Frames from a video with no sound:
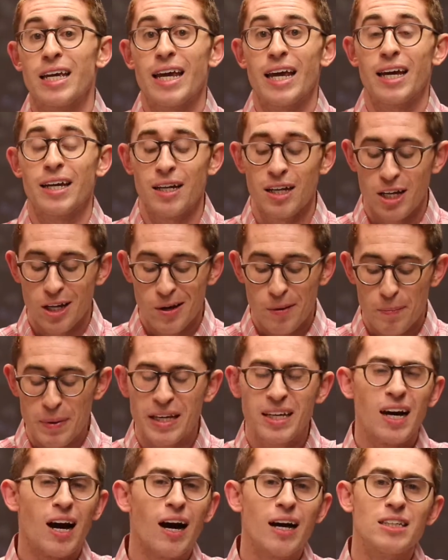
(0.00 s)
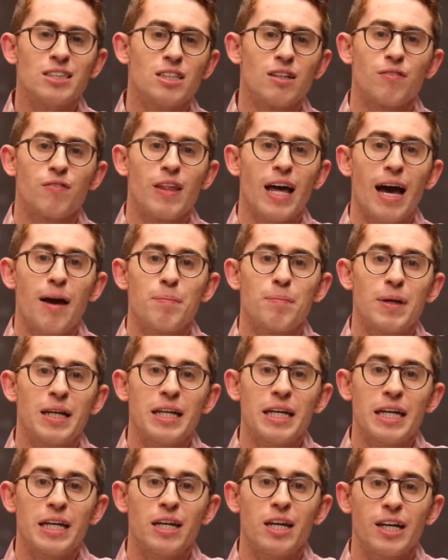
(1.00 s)
and because of that,
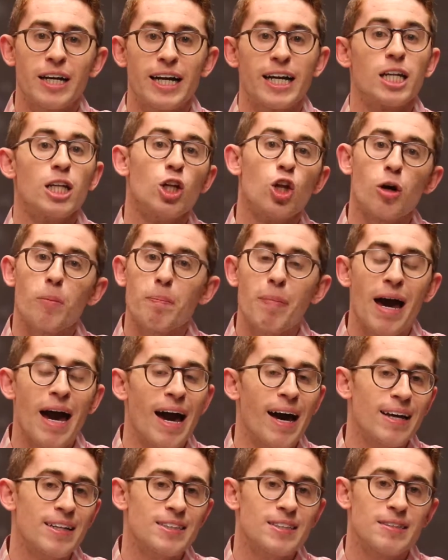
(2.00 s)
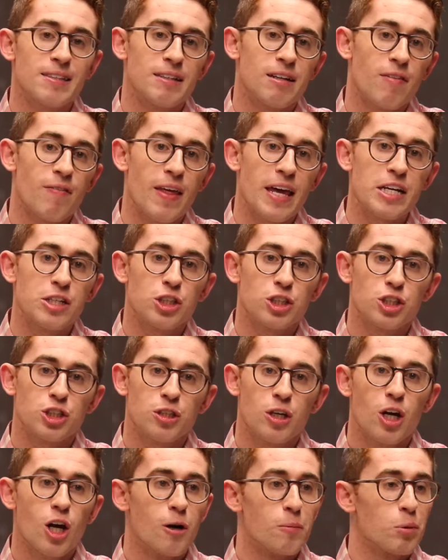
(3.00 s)
many kind of look past it and they
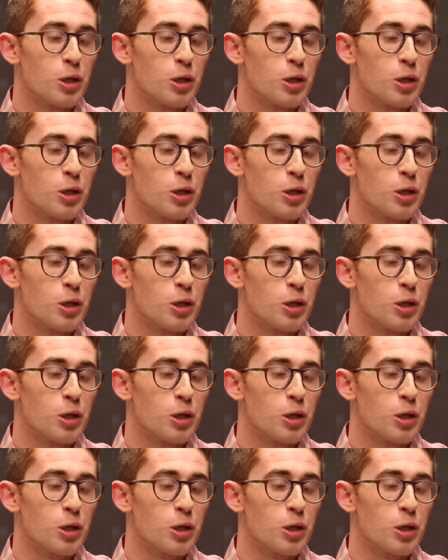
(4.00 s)
just